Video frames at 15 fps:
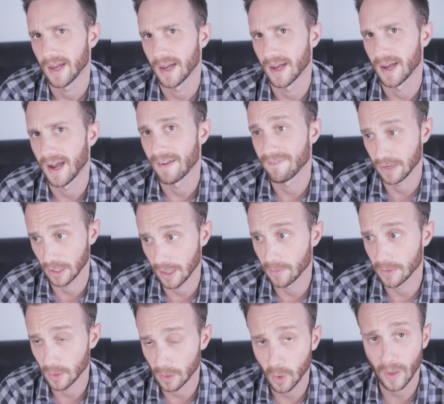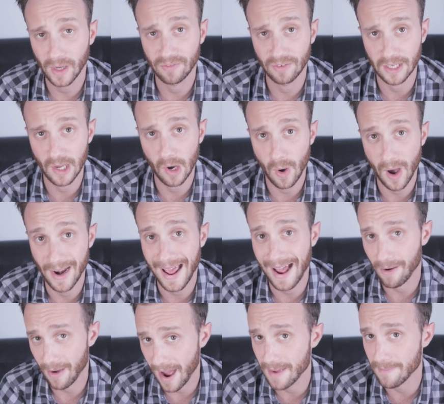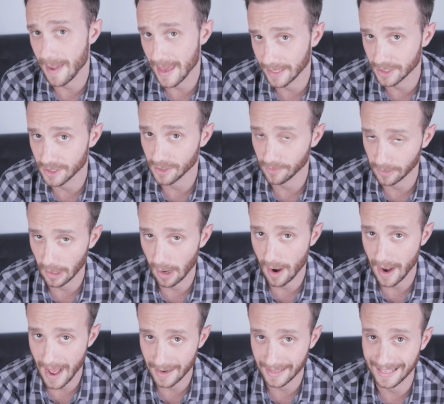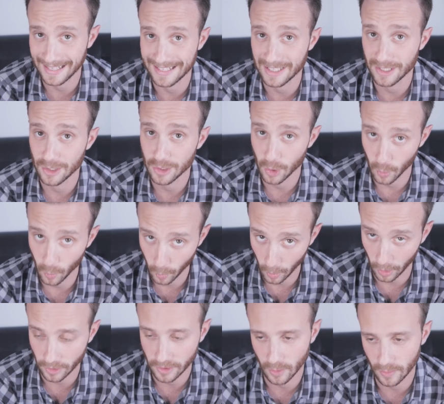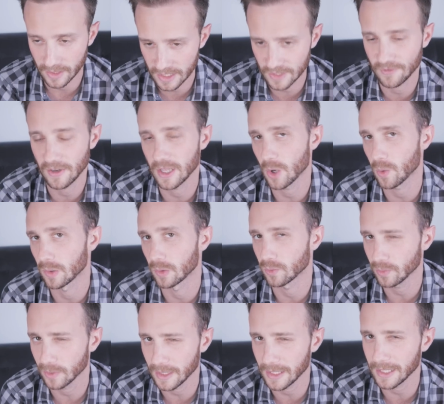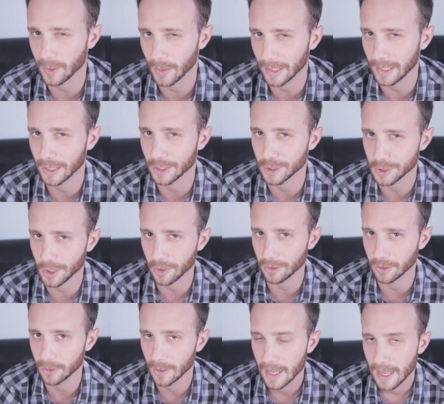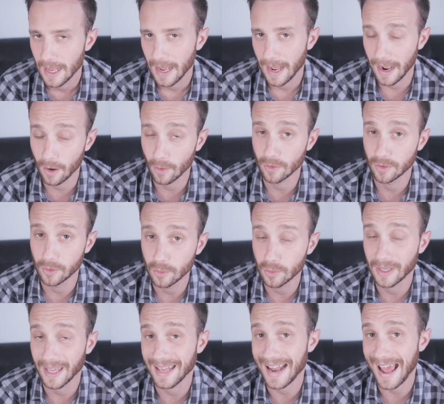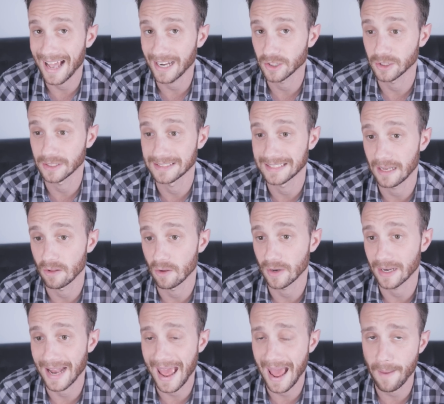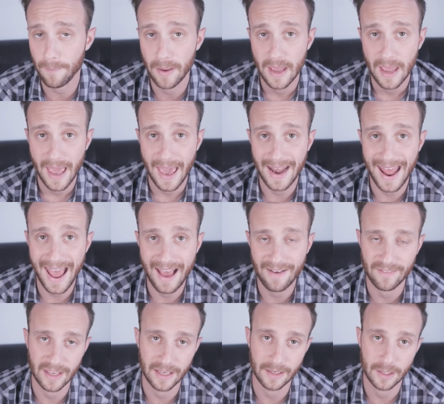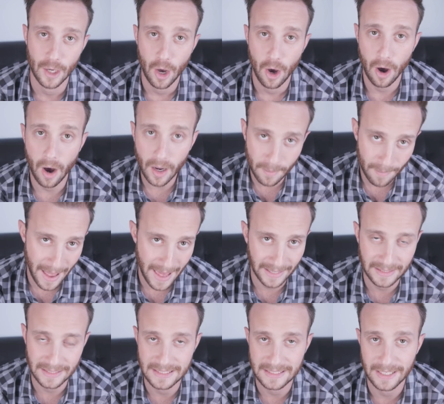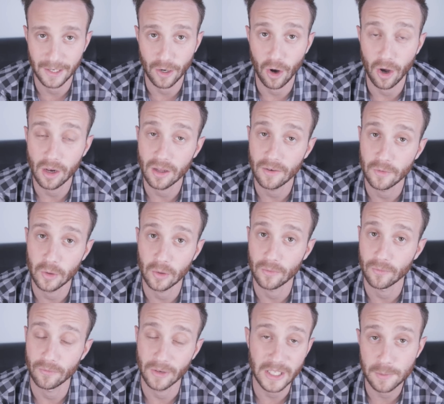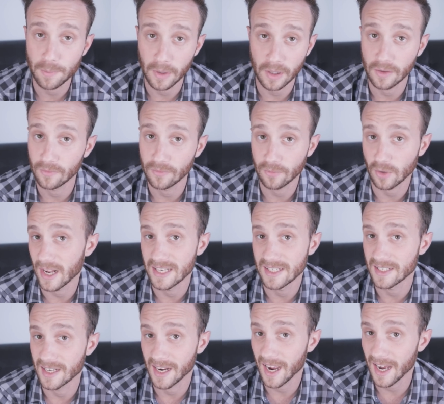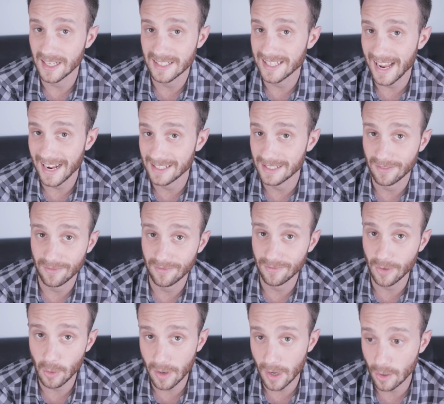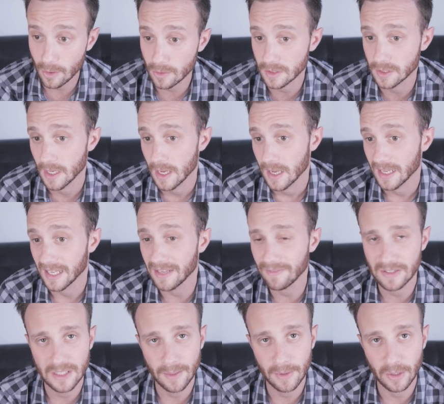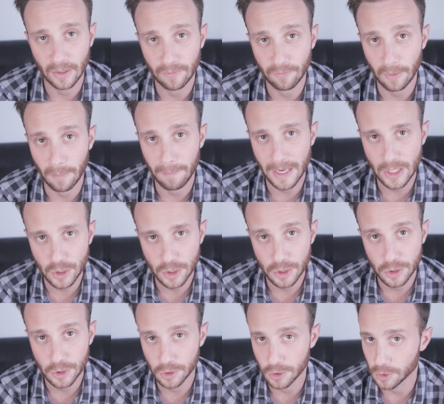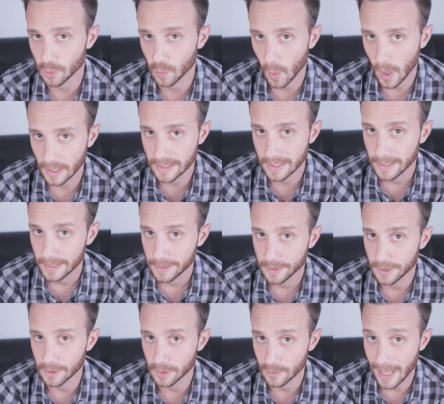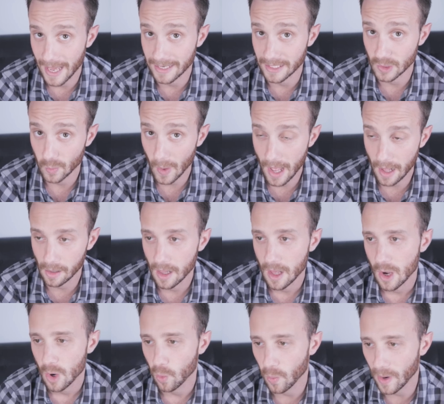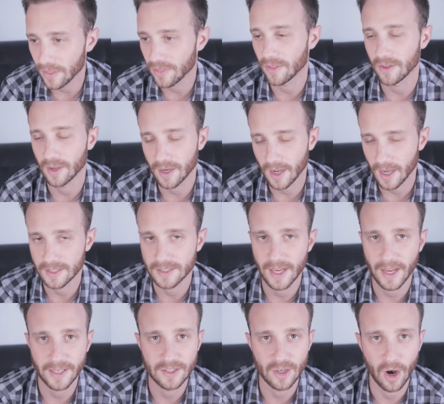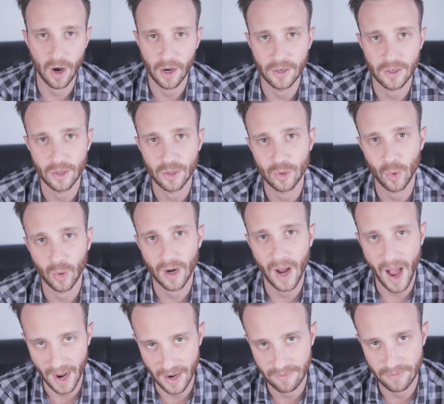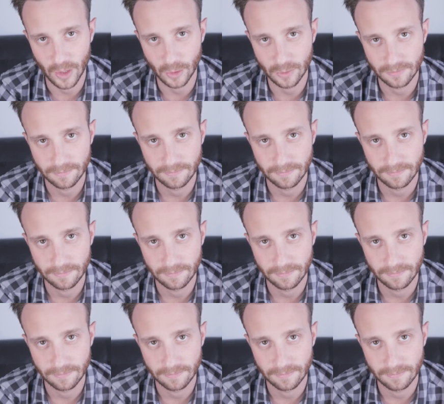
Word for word: Uh, I figured I would do a quick video on how I managed to figure out how to get it to work. So in this video, we're really quickly going to show you how you can actually download an app and have it automatically sync all of your Facebook friend contact photos, even some of their information, should you want to do that as well, with the contacts on your iPhone.